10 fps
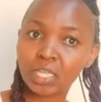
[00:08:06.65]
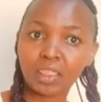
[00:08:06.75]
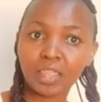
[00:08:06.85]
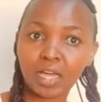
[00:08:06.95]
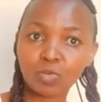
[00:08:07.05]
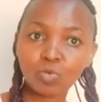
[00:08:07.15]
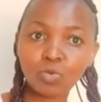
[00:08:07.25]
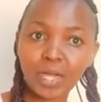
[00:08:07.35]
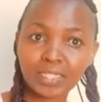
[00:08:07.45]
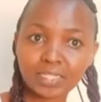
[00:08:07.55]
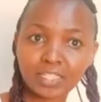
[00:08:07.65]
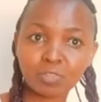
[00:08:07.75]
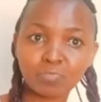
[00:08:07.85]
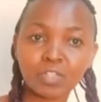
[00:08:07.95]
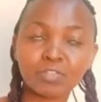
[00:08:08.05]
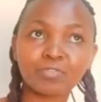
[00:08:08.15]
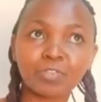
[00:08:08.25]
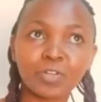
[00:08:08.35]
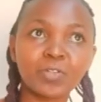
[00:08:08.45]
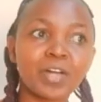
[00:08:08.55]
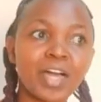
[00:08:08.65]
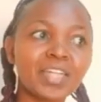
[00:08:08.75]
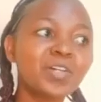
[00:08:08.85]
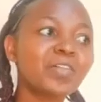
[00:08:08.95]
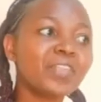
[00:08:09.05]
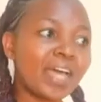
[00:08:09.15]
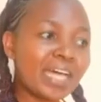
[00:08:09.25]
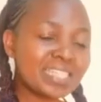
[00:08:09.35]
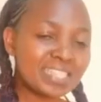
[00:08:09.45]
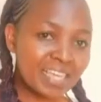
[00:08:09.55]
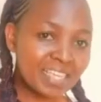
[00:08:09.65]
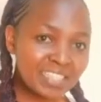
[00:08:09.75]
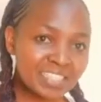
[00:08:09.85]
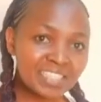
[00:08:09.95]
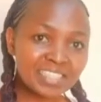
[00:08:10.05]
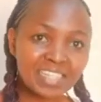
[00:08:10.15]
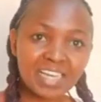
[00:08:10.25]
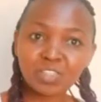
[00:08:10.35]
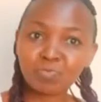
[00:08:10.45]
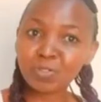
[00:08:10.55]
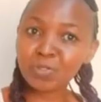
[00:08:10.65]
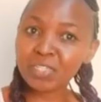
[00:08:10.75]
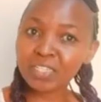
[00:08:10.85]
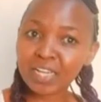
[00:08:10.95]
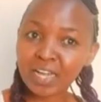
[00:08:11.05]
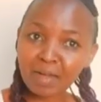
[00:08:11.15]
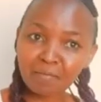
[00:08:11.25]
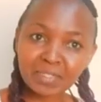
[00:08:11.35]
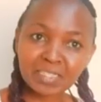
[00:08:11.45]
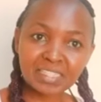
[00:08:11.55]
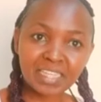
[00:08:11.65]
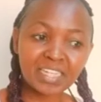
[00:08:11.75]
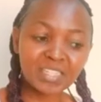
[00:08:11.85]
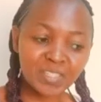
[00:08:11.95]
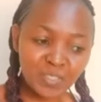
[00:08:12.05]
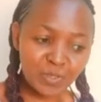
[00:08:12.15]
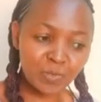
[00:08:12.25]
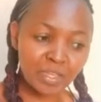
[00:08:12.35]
the google adsense pin for you i know the anxiety starts building up inside you